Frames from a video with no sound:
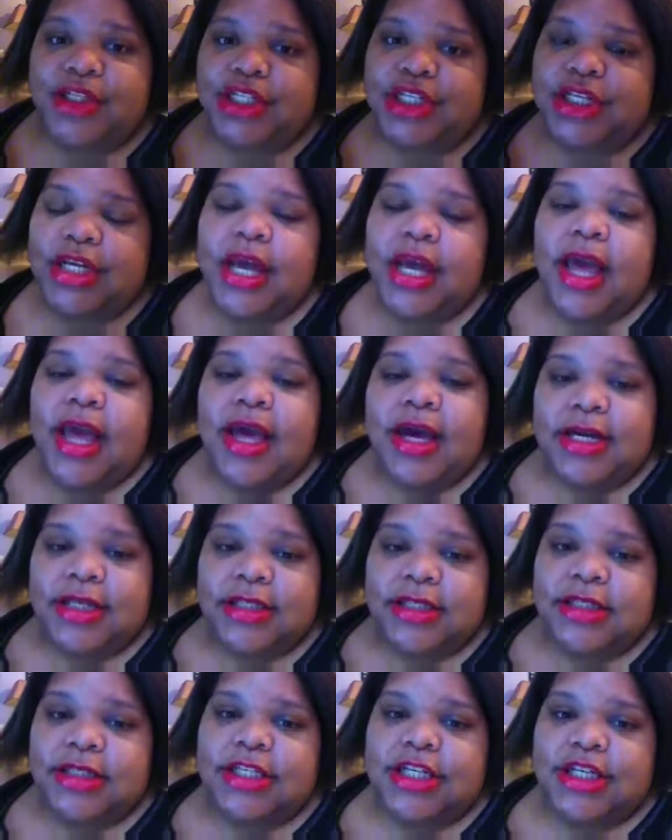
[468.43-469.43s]
but she
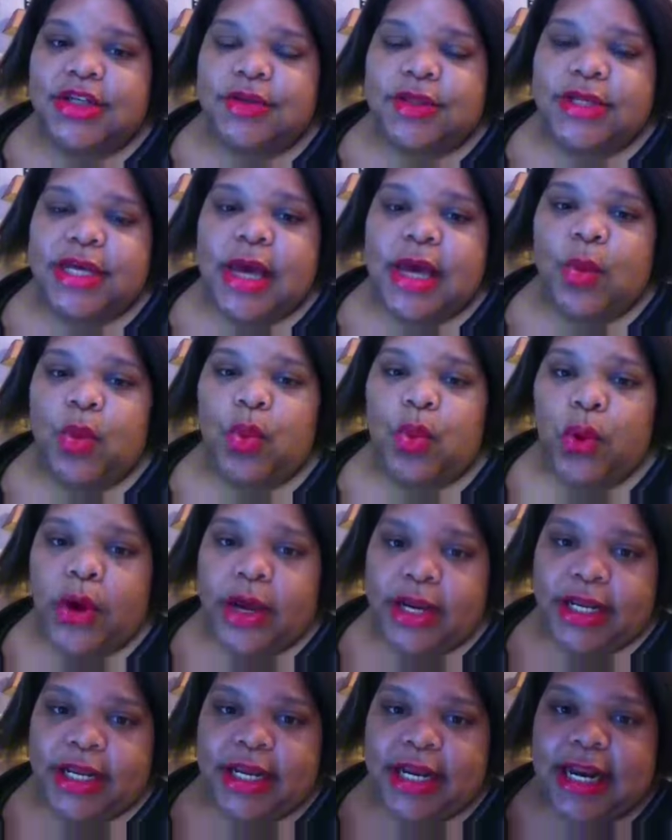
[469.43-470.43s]
continuously kept
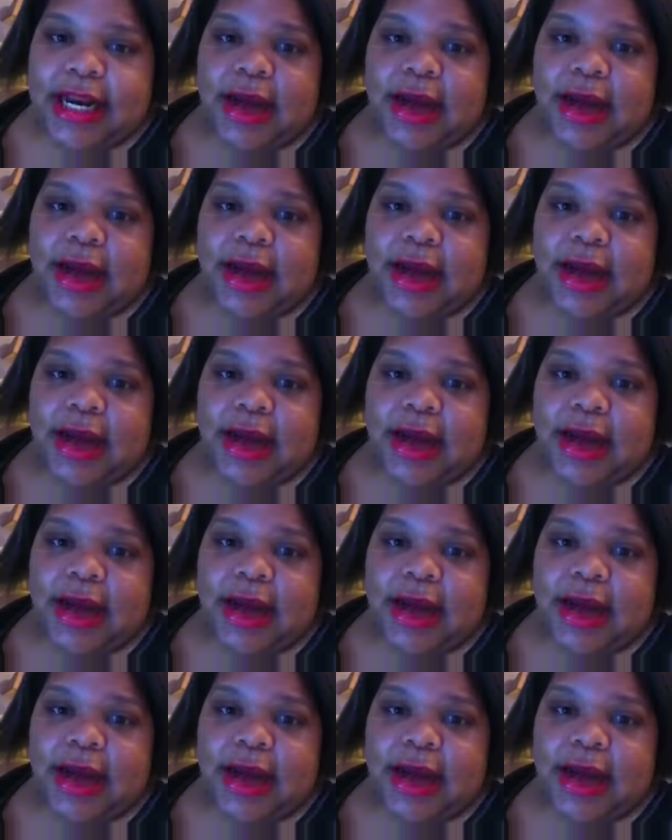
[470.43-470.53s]
running.